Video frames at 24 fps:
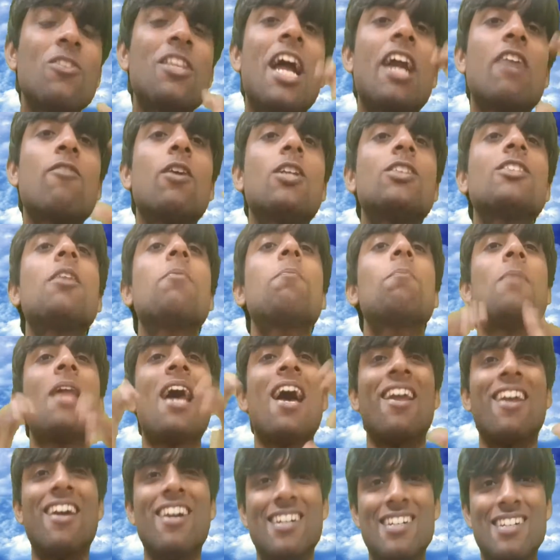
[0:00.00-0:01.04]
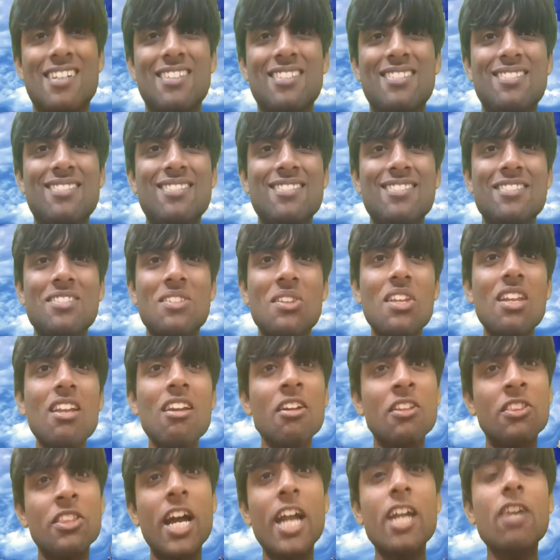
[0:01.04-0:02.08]
That was the planet,
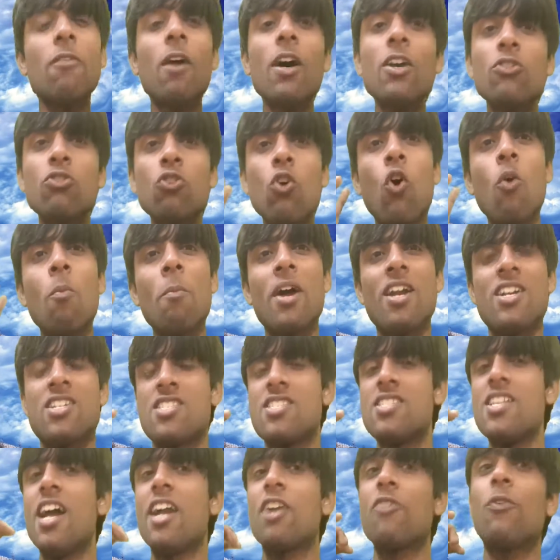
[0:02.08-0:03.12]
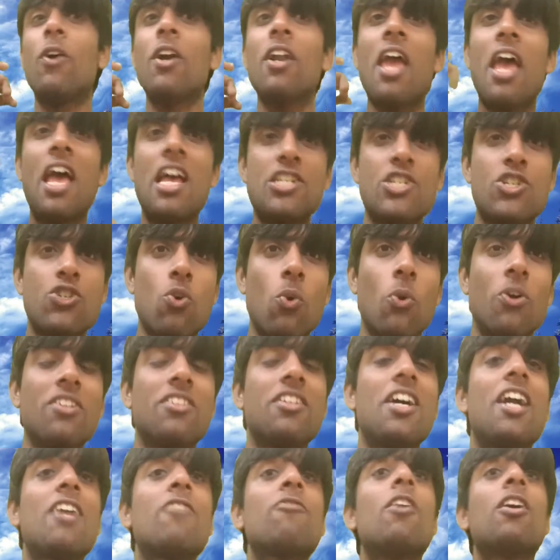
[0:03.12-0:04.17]
that was comets, that was asteroids,
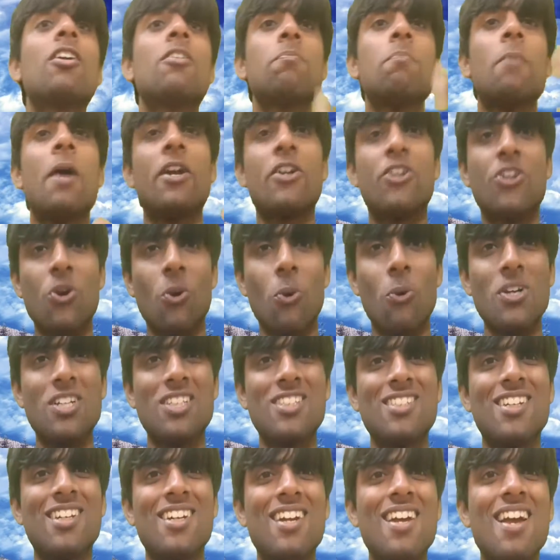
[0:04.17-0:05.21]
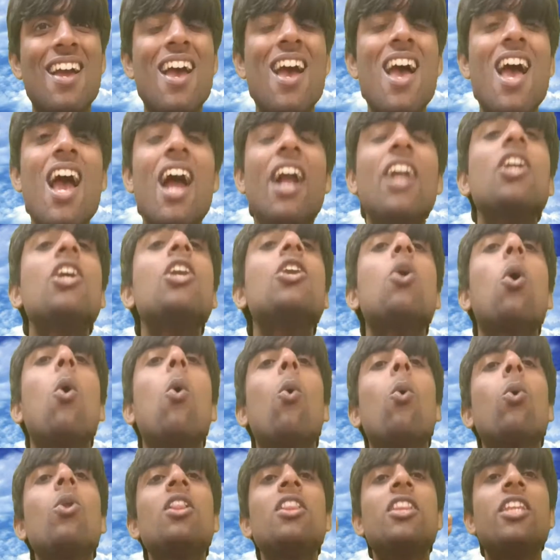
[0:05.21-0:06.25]
that was meteors. And in
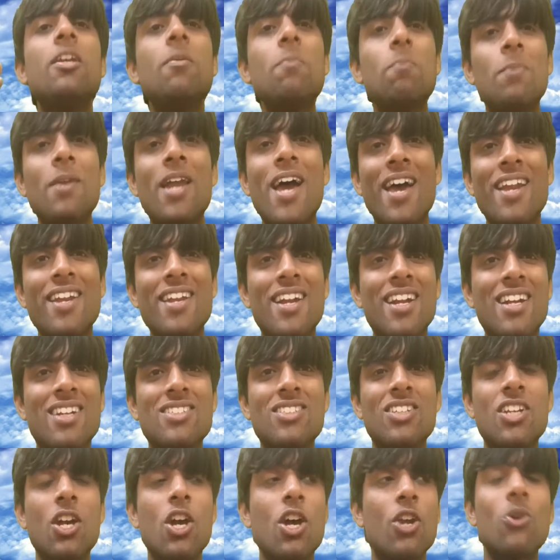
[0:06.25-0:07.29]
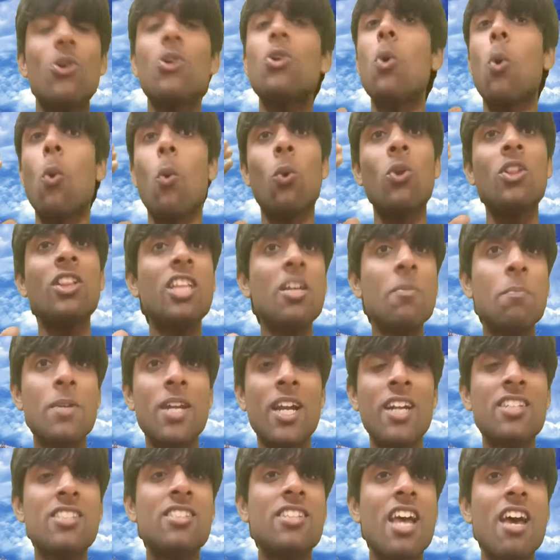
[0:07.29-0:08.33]
all the planets, not all the
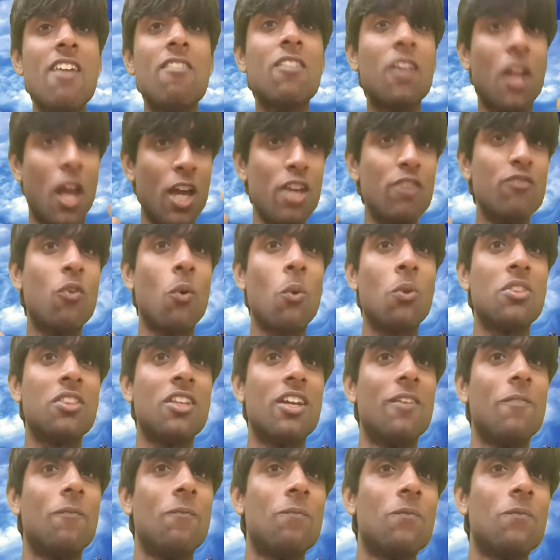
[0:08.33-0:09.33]
planets have life on them.